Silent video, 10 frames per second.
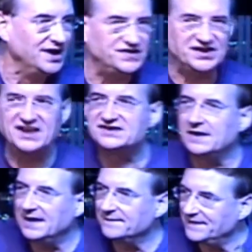You see,
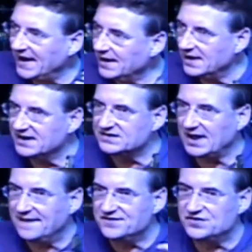
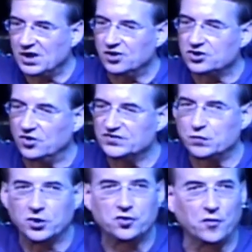as
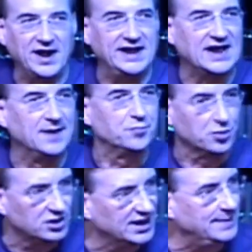evangelicals, we're great on
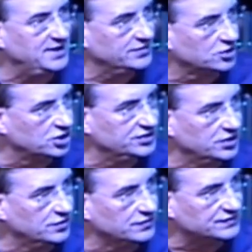proclaiming the good
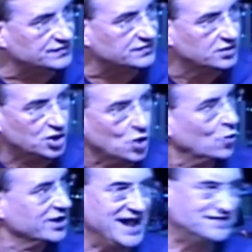news.
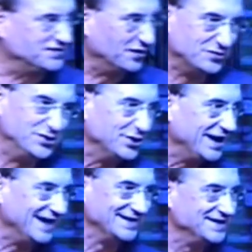We're not so
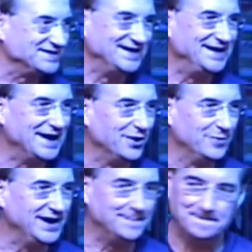good on listening, are we?